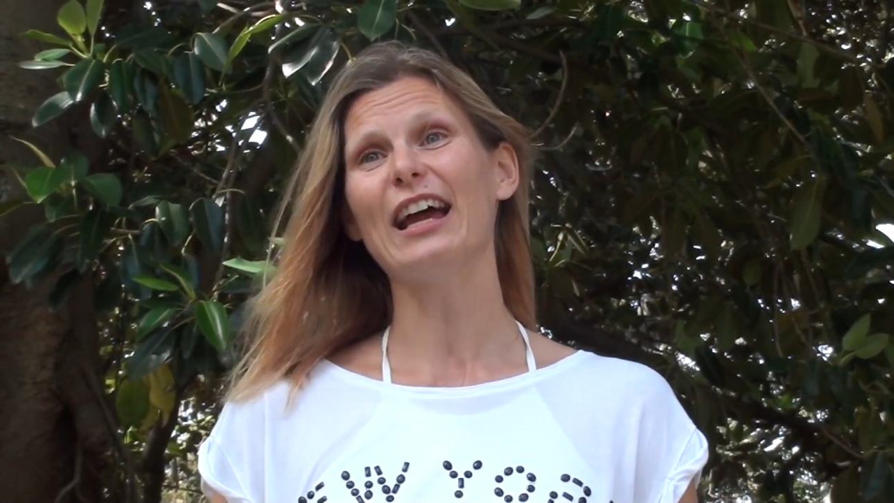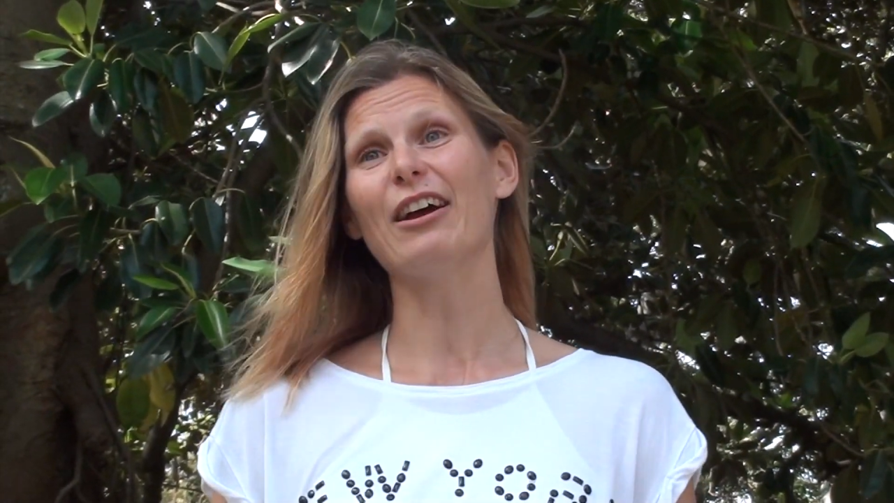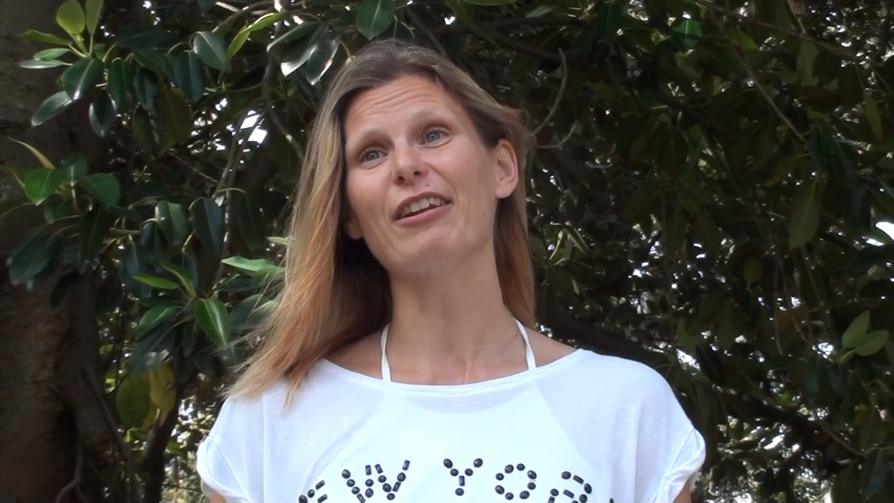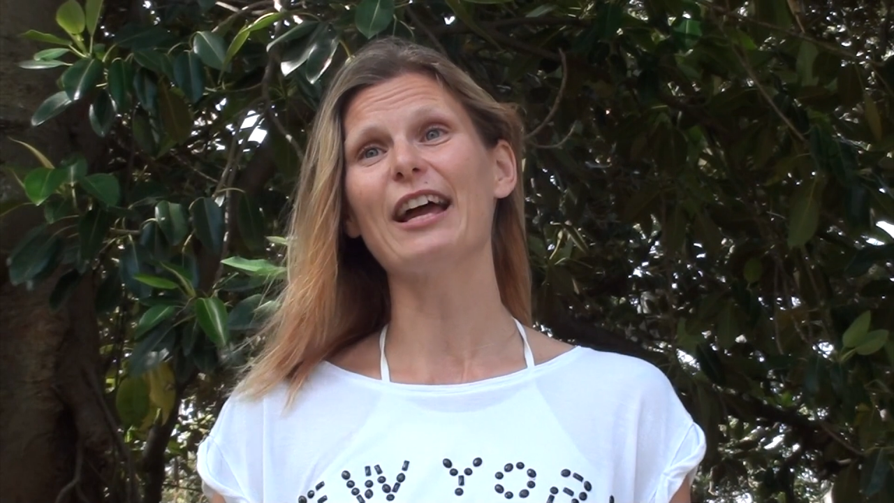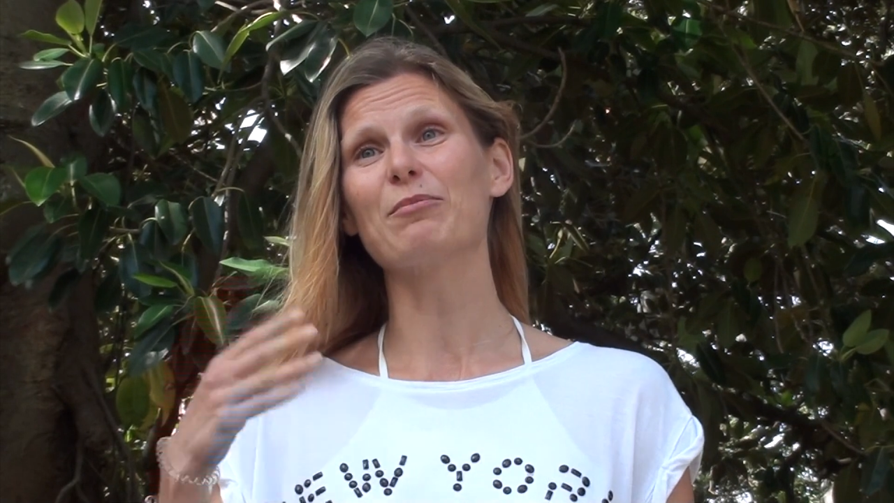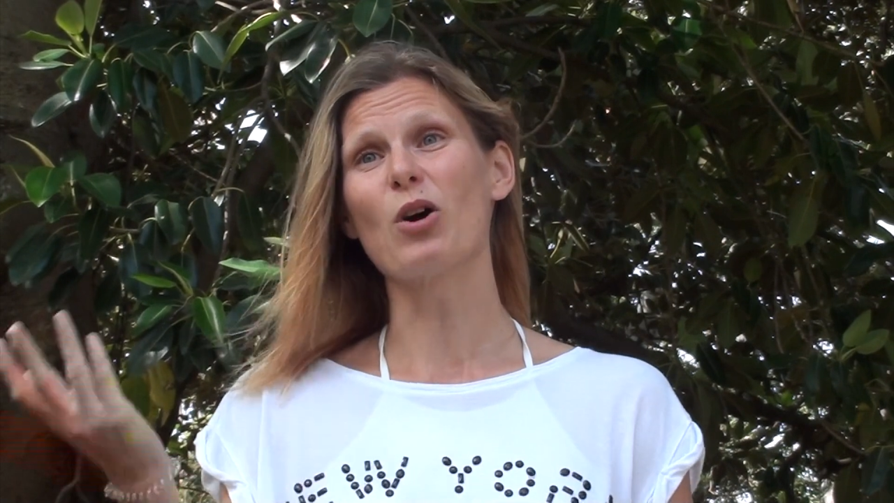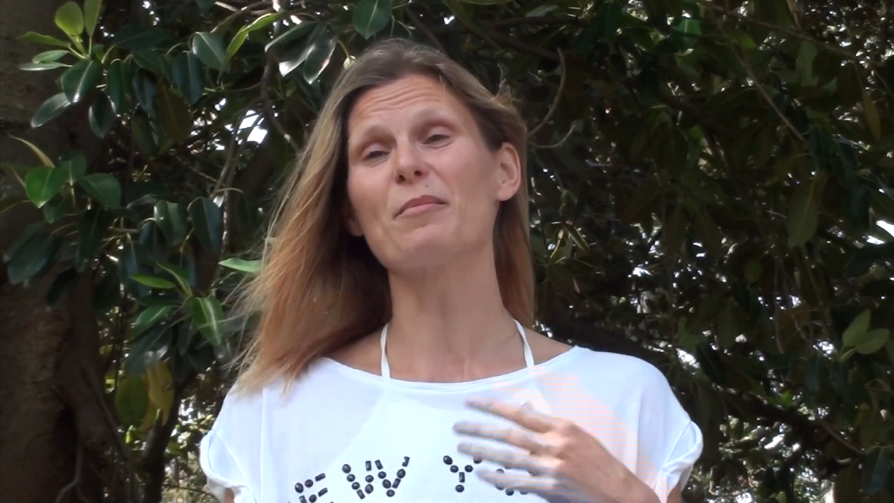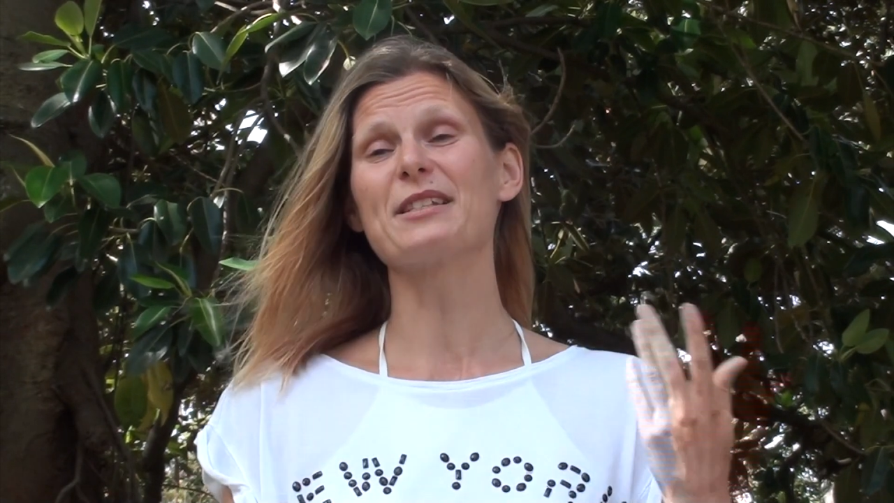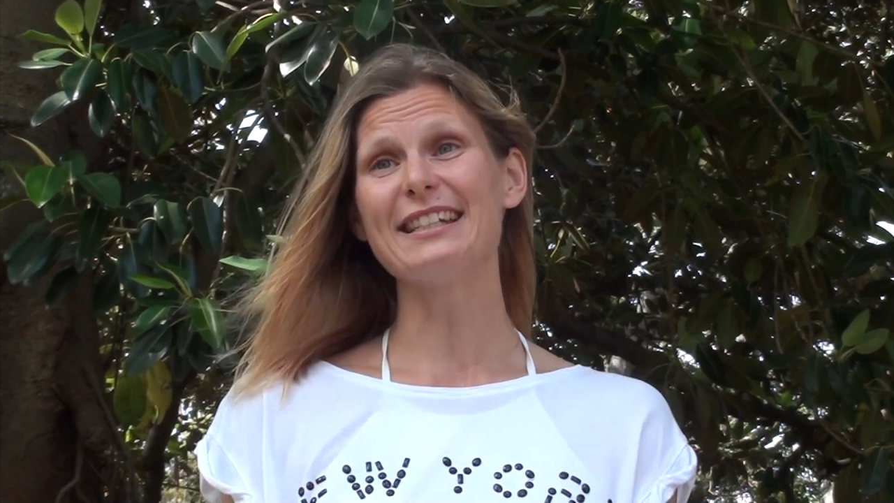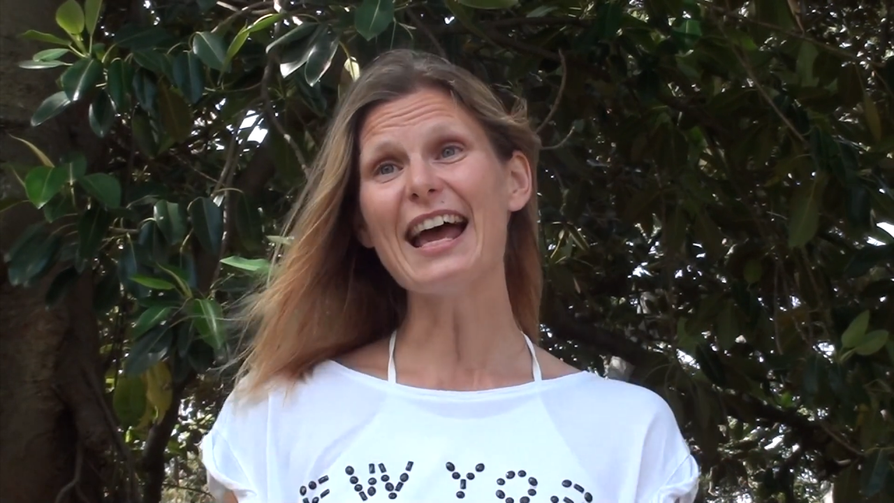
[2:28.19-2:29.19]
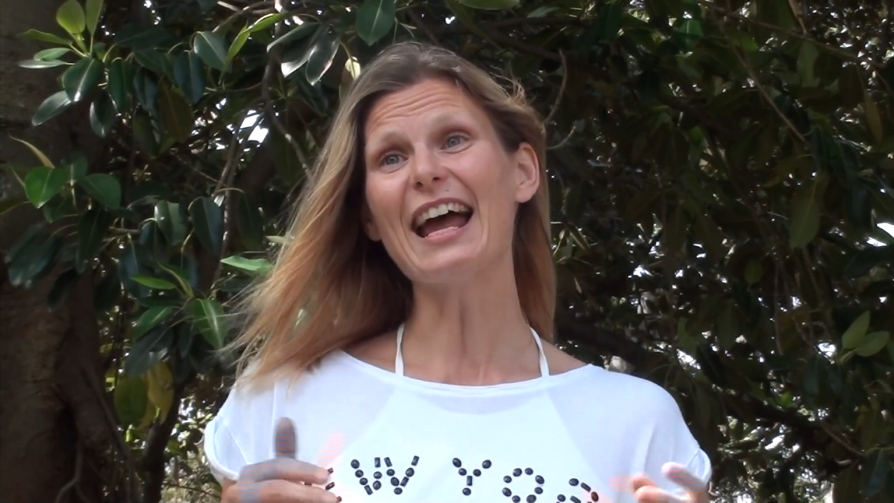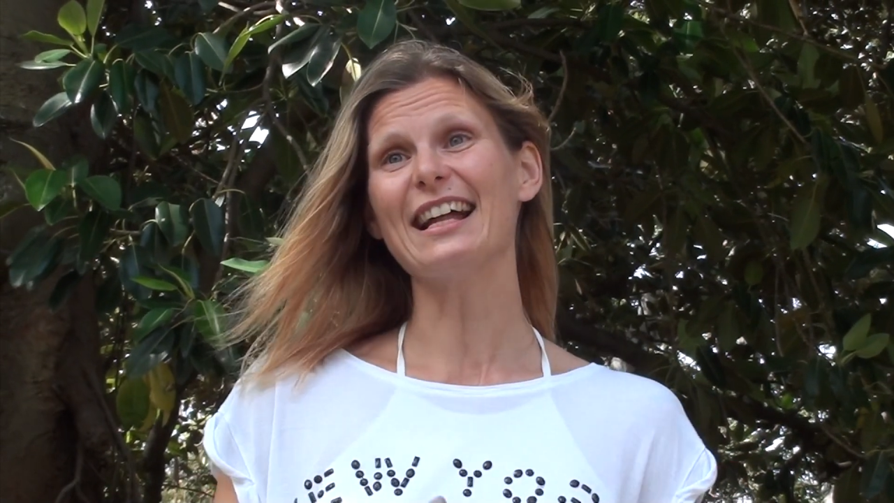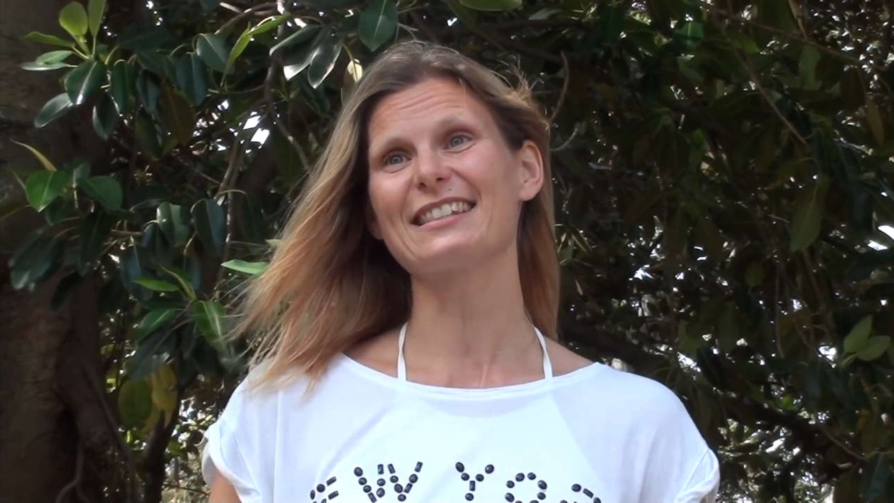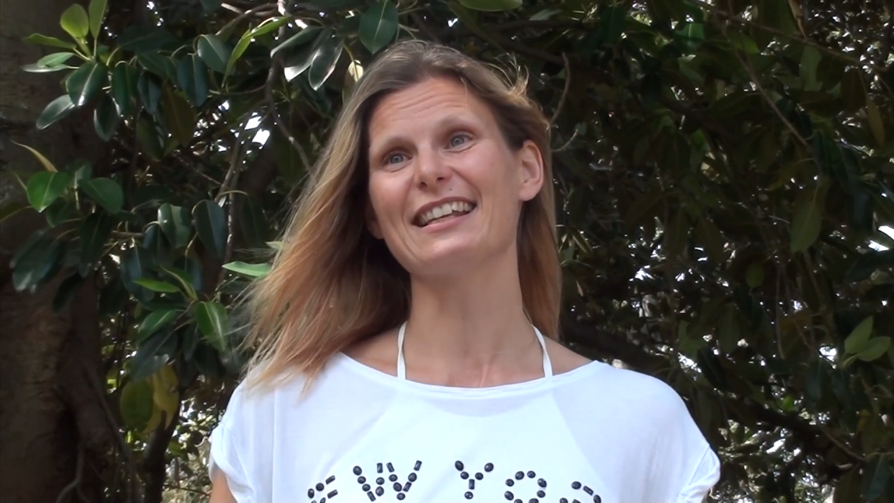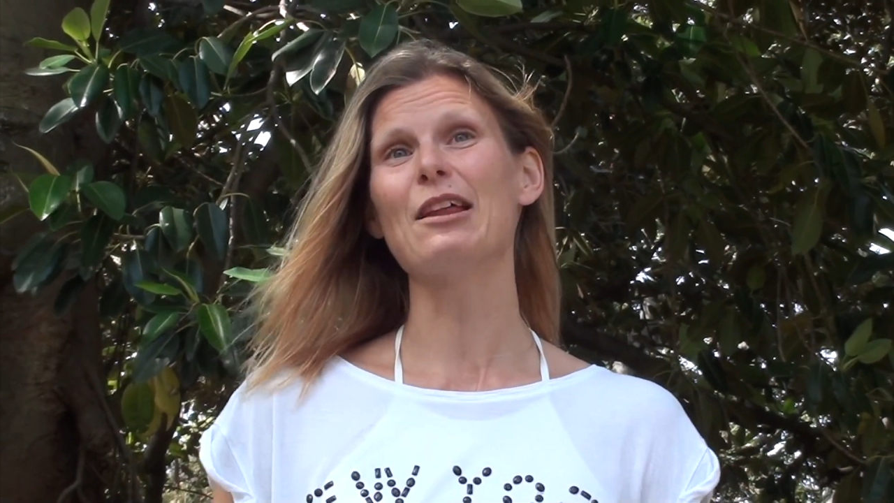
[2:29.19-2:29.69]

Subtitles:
have like moms and dads,